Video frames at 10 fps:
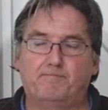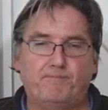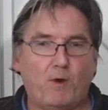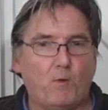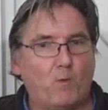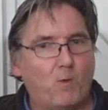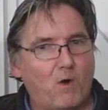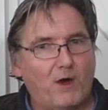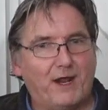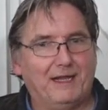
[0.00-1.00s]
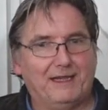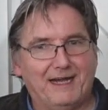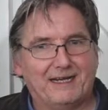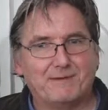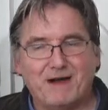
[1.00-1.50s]
But what I
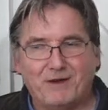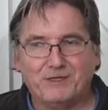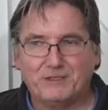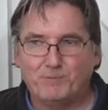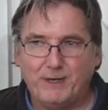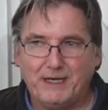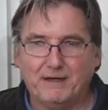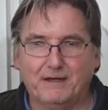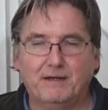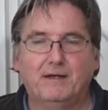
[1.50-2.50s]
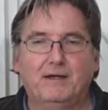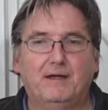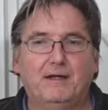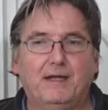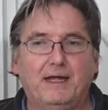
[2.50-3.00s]
like about this beer
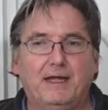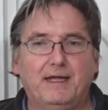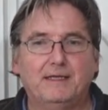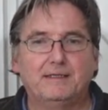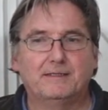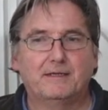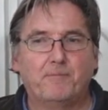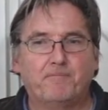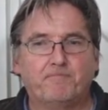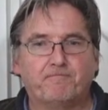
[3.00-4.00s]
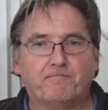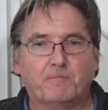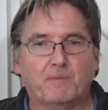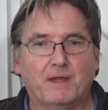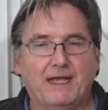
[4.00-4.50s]
is
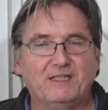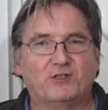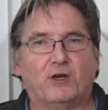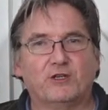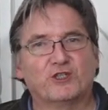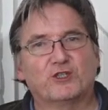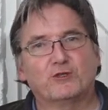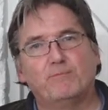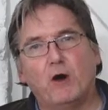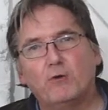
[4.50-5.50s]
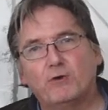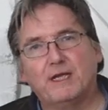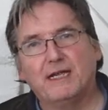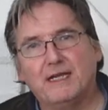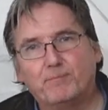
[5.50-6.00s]
it's got a
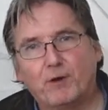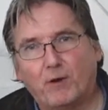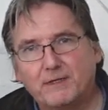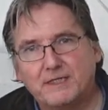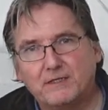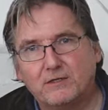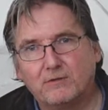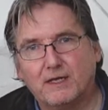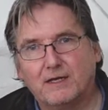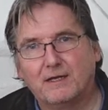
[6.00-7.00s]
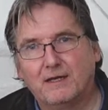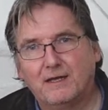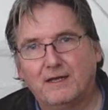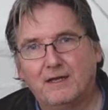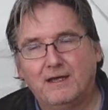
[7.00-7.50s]
smoky property to it.
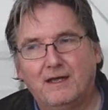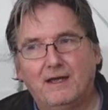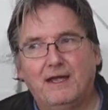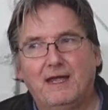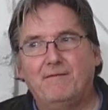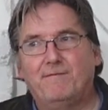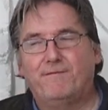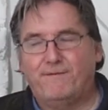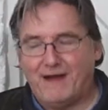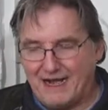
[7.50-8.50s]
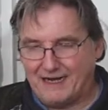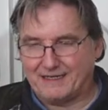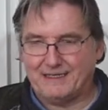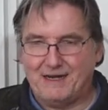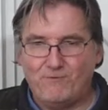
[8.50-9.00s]
In
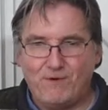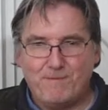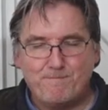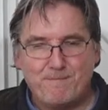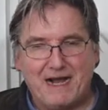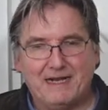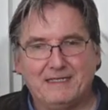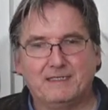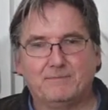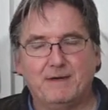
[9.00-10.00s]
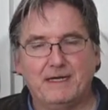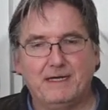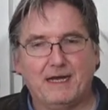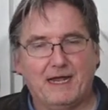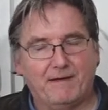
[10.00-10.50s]
fact, it reminds
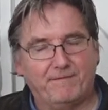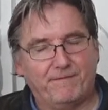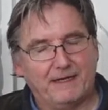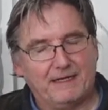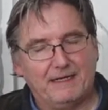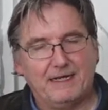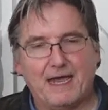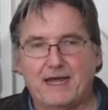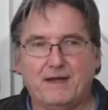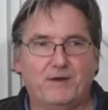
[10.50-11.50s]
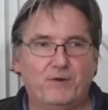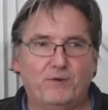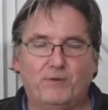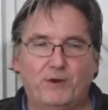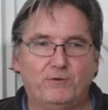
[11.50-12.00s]
me, and I forget
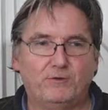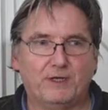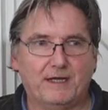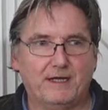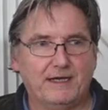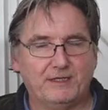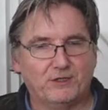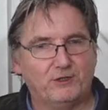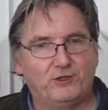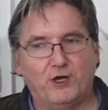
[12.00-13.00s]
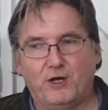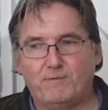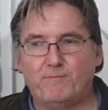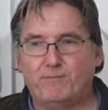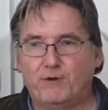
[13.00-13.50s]
who brews it, it's a
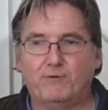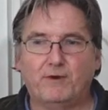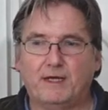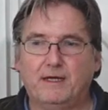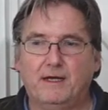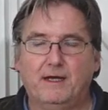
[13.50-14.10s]
German brewery,